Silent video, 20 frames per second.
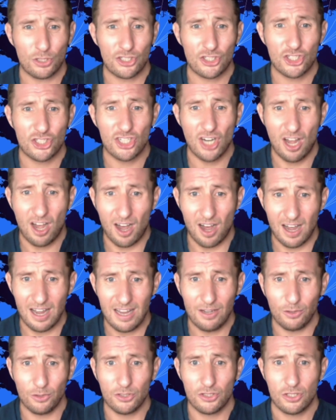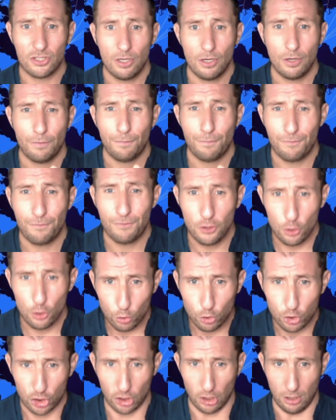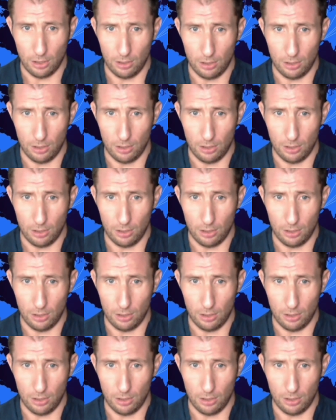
child's future.